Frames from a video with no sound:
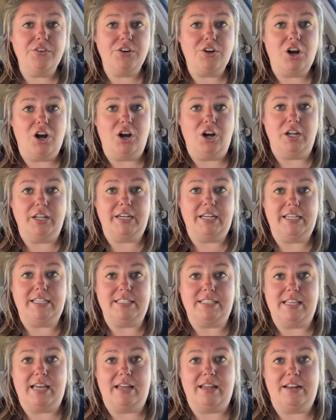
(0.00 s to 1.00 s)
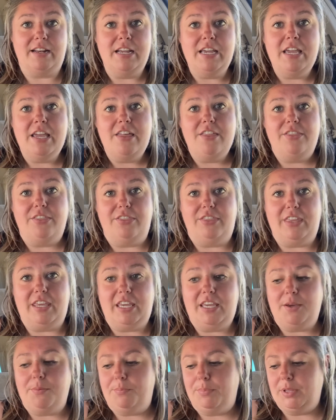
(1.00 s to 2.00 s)
con is that
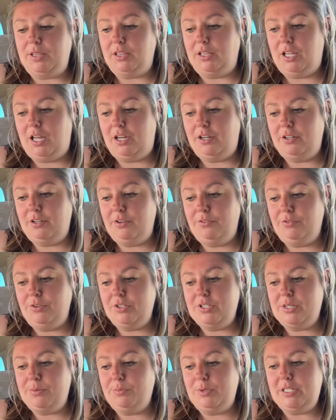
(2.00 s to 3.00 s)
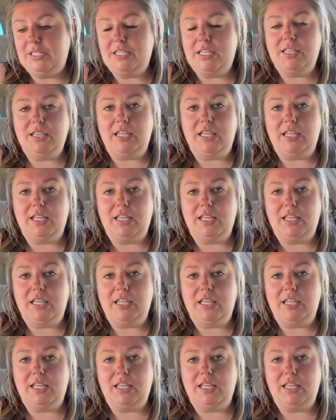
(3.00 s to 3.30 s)
the plug, for some reason,